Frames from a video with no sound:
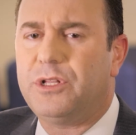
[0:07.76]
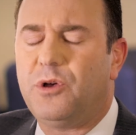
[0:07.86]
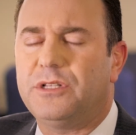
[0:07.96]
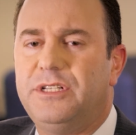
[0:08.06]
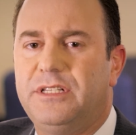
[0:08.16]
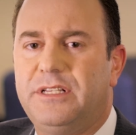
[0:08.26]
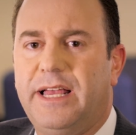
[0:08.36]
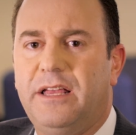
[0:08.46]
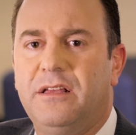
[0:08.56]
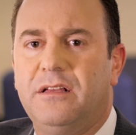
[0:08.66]
to talk to you
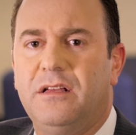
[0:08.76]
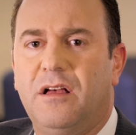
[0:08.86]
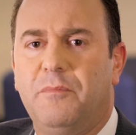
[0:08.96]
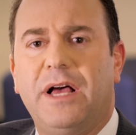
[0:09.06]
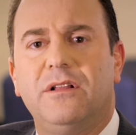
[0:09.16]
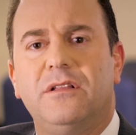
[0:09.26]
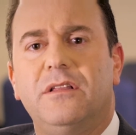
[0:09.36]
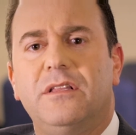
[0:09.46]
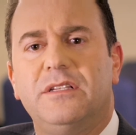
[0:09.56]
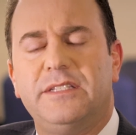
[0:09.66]
today about
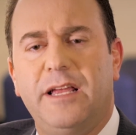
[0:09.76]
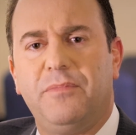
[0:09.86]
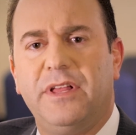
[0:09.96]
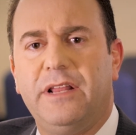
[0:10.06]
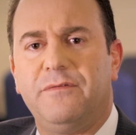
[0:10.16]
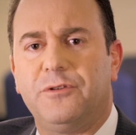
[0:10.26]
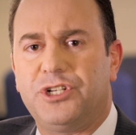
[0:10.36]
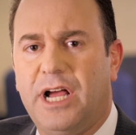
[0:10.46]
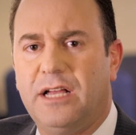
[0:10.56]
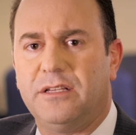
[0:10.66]
estate planning for
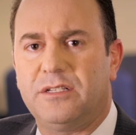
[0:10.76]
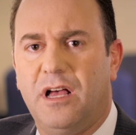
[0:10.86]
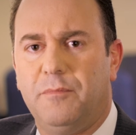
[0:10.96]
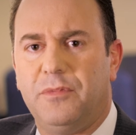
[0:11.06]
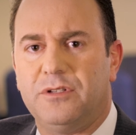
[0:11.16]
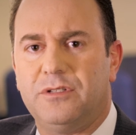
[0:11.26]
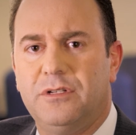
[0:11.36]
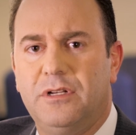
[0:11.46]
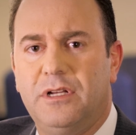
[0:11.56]
childless couples.